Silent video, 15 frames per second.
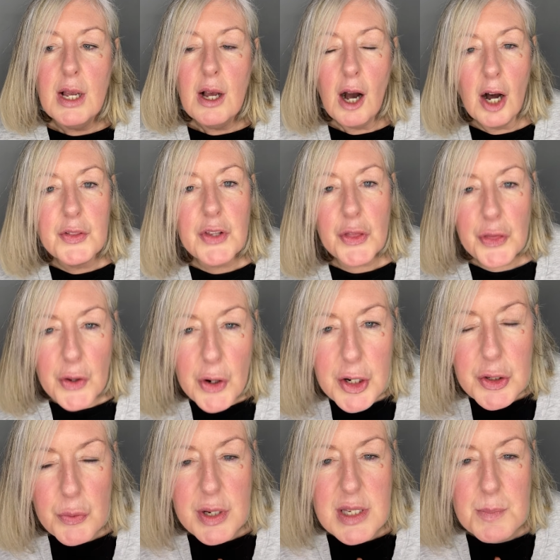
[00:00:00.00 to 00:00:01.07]
on the third
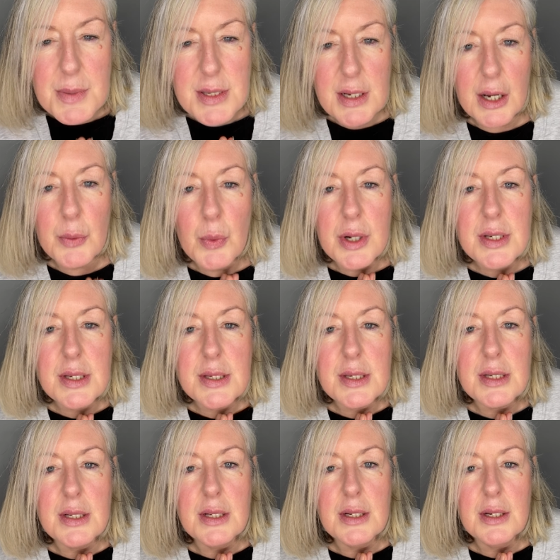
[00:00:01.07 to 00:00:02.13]
Christmas, I was
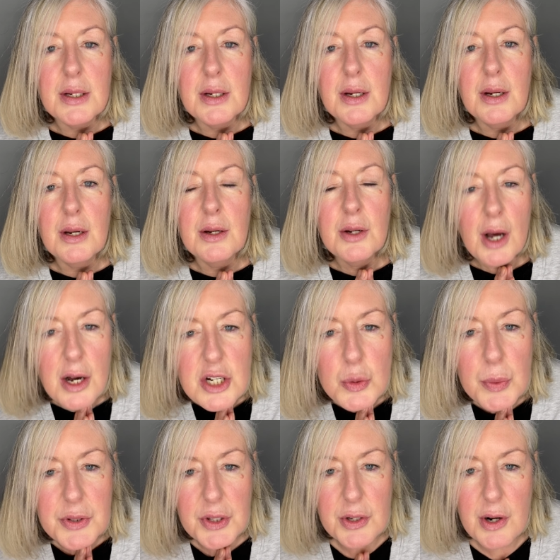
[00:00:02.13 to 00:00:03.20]
not
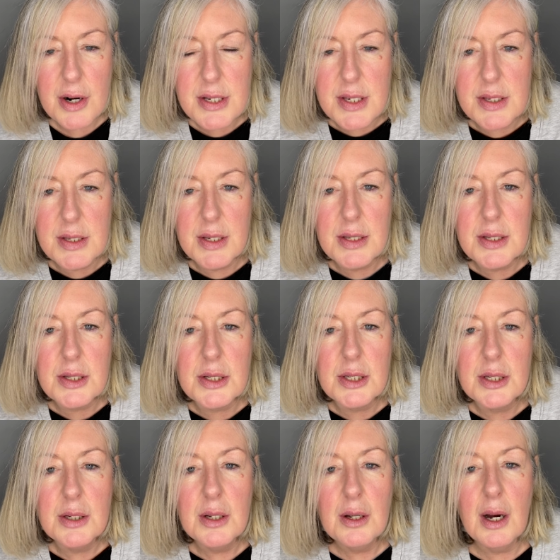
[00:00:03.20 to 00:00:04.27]
with the narcissist.
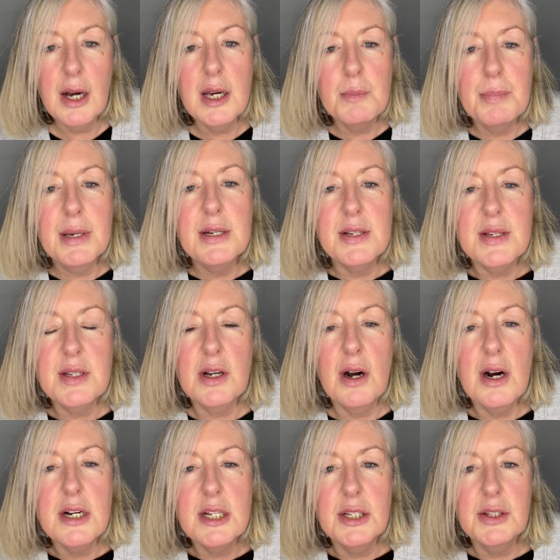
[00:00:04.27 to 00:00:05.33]
I had been
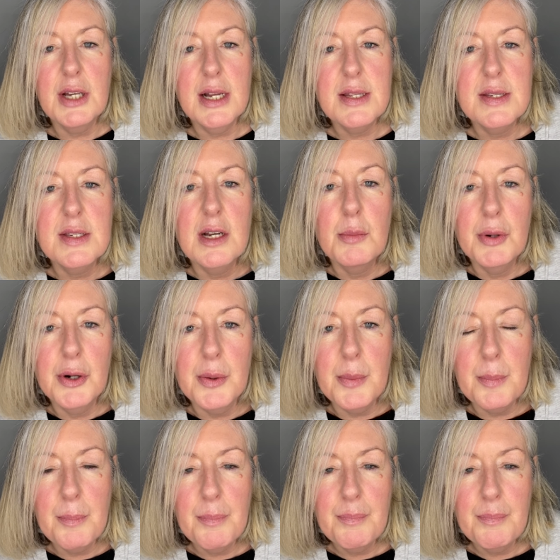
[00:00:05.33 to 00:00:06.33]
discarded that summer.